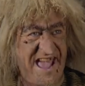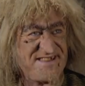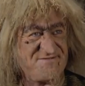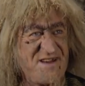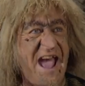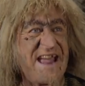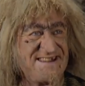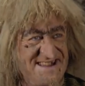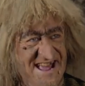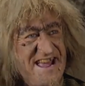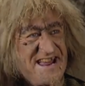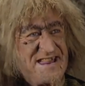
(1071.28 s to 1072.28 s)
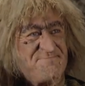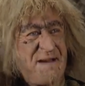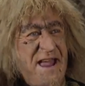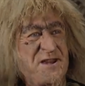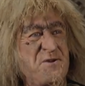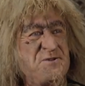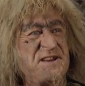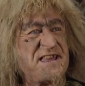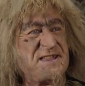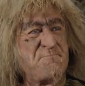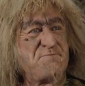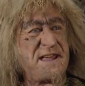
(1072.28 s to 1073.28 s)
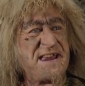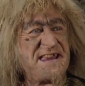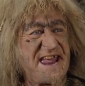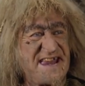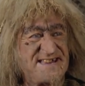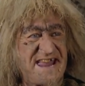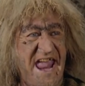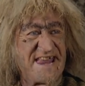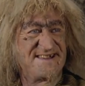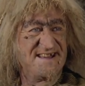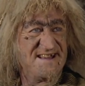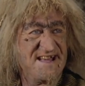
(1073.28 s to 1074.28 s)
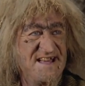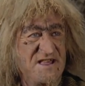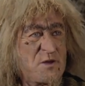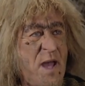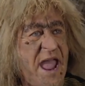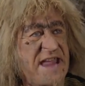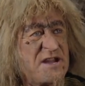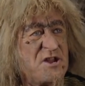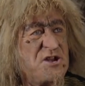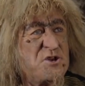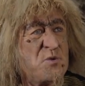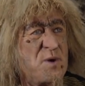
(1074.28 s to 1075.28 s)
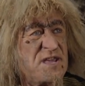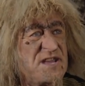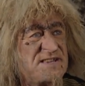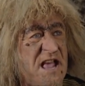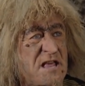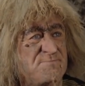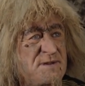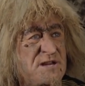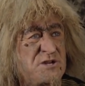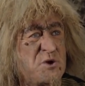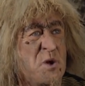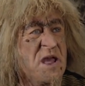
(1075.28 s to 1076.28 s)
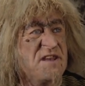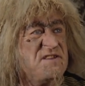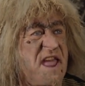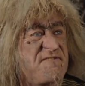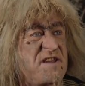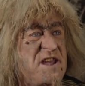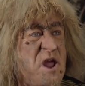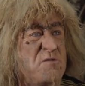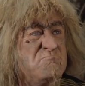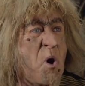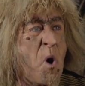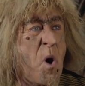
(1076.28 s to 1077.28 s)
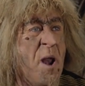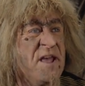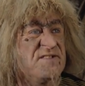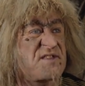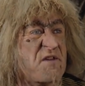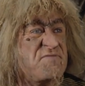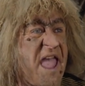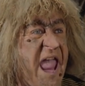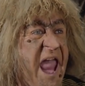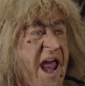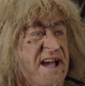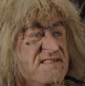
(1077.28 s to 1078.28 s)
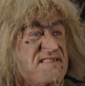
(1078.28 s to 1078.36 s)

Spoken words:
That's right. It's my new disobedient head. So I ain't gonna do what you tells me to do, never no more. So there.